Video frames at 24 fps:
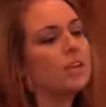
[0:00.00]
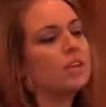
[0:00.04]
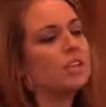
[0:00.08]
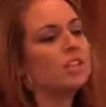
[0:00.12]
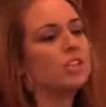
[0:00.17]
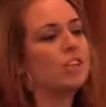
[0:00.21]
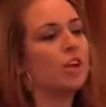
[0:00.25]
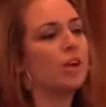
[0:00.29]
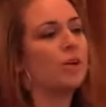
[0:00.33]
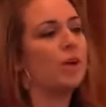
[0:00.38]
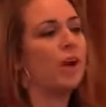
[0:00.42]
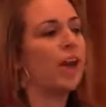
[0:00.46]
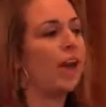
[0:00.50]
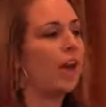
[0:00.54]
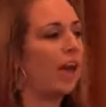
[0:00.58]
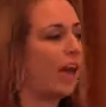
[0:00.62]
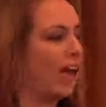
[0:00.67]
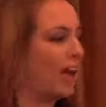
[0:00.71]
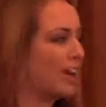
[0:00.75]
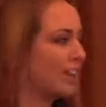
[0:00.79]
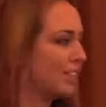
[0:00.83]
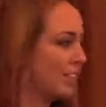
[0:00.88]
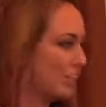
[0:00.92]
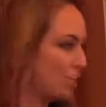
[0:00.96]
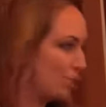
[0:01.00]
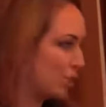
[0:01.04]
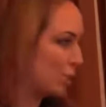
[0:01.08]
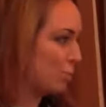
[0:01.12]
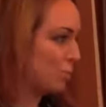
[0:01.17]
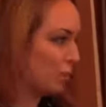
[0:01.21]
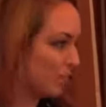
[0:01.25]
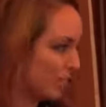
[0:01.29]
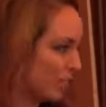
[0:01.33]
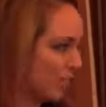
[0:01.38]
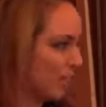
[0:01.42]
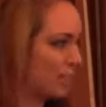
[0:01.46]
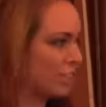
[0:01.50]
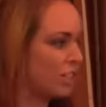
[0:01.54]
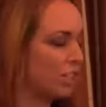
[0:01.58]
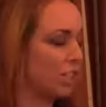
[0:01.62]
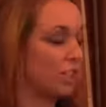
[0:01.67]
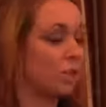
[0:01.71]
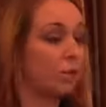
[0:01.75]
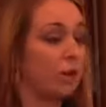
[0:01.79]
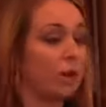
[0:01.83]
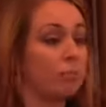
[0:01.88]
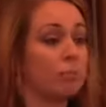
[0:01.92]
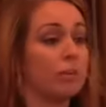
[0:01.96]
So as it was presented to
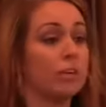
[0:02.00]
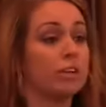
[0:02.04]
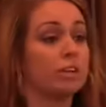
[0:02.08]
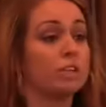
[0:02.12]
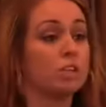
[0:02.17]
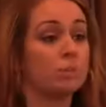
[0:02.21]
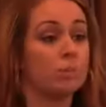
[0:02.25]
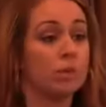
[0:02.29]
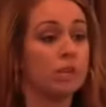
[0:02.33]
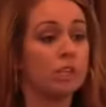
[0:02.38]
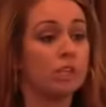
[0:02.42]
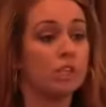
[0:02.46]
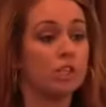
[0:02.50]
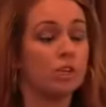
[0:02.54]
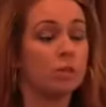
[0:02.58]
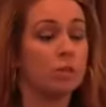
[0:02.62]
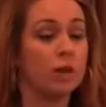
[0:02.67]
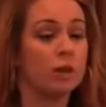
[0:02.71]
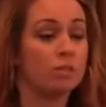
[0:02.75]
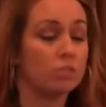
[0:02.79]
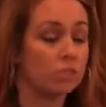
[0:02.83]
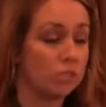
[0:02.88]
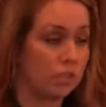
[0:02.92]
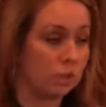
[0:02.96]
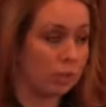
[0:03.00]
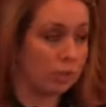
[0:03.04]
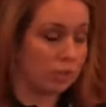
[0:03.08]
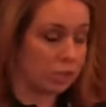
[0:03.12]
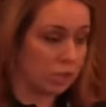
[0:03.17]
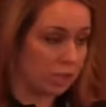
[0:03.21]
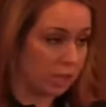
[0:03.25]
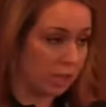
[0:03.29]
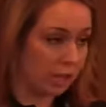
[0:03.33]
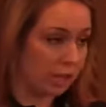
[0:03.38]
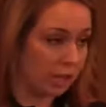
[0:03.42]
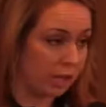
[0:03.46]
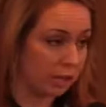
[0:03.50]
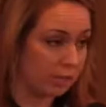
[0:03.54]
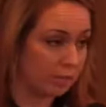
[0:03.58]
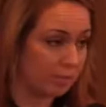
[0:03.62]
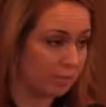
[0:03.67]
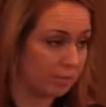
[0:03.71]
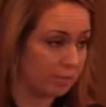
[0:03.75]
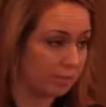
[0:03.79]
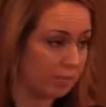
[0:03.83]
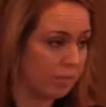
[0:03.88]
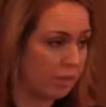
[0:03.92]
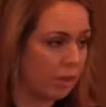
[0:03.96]
you, I'm here to speak to you about geoengineering.
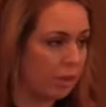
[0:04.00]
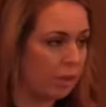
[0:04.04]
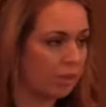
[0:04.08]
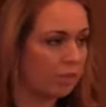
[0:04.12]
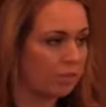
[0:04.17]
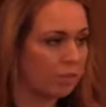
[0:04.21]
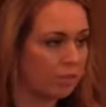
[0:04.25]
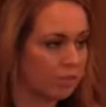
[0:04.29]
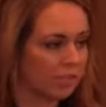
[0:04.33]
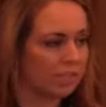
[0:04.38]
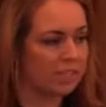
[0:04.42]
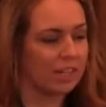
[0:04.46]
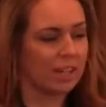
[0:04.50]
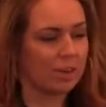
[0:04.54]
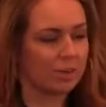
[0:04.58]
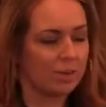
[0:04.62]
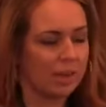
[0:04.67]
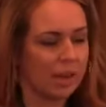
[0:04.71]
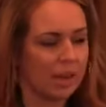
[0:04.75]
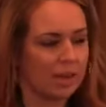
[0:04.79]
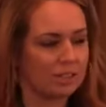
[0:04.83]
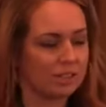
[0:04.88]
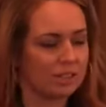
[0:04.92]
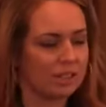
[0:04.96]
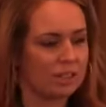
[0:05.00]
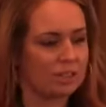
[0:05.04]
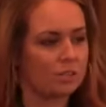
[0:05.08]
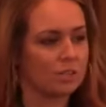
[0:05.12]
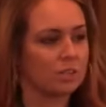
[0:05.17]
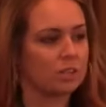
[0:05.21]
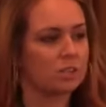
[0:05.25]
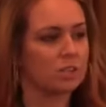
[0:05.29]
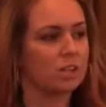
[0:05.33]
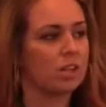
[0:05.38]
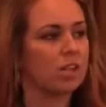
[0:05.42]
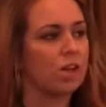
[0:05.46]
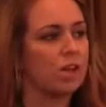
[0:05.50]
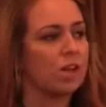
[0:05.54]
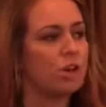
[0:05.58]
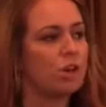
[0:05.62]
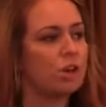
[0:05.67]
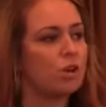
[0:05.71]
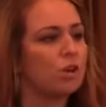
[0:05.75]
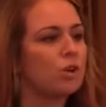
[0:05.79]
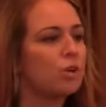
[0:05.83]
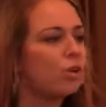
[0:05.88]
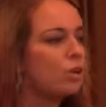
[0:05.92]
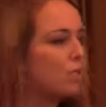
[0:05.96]
First thing I want to ask you is,
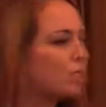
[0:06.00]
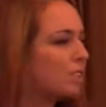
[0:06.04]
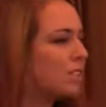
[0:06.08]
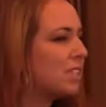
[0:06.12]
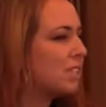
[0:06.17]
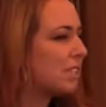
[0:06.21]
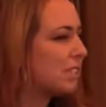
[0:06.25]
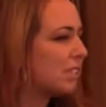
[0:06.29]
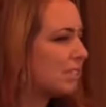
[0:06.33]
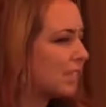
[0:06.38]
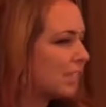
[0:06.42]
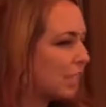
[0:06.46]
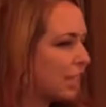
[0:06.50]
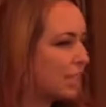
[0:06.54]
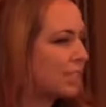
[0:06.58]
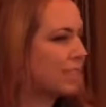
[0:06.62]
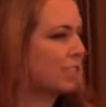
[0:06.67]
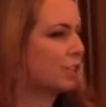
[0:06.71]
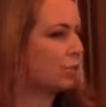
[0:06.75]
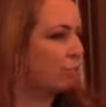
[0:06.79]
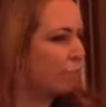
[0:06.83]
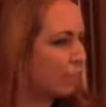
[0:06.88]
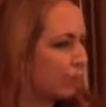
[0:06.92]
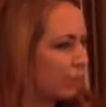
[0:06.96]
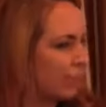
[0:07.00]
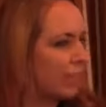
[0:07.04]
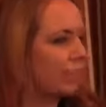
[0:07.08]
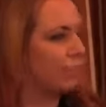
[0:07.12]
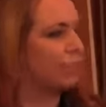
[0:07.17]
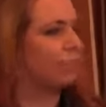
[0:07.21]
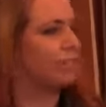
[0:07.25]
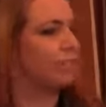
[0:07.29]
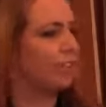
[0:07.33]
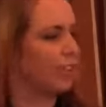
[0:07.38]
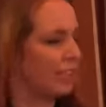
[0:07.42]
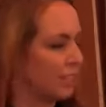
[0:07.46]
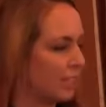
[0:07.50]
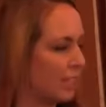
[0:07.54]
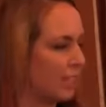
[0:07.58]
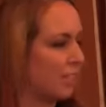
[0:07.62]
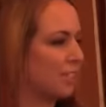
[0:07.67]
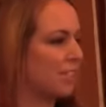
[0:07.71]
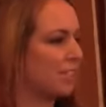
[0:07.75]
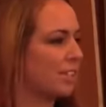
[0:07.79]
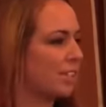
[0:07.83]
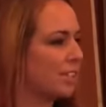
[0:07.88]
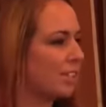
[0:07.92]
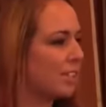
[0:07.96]
who doesn't believe it
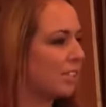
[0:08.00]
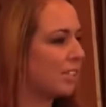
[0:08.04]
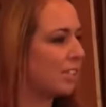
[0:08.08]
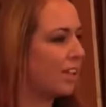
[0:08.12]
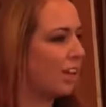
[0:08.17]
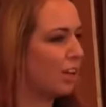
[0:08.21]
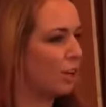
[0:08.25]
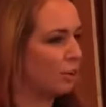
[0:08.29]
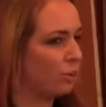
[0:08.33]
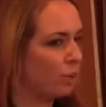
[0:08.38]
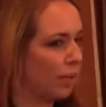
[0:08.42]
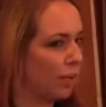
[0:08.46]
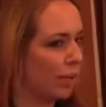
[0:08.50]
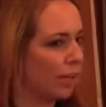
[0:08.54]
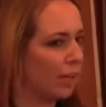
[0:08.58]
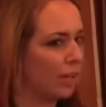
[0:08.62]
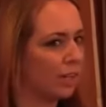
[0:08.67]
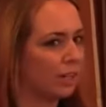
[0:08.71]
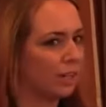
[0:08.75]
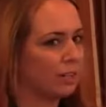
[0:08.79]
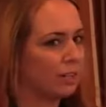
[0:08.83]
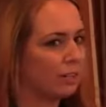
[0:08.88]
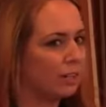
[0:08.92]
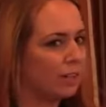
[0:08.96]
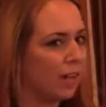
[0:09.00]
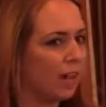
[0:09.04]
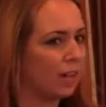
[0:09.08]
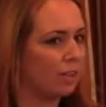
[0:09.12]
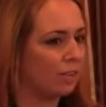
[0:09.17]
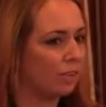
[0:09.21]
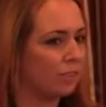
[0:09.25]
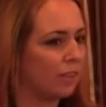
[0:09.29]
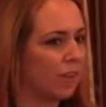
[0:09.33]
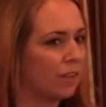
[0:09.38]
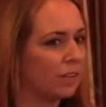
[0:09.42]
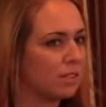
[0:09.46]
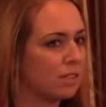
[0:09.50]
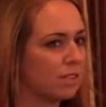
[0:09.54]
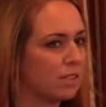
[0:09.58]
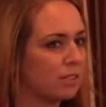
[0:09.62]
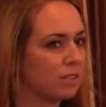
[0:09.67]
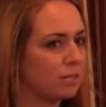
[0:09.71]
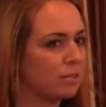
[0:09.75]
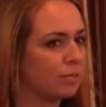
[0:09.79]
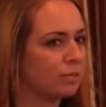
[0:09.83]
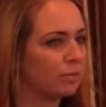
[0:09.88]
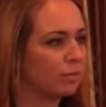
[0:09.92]
exists? Anybody here on the fence?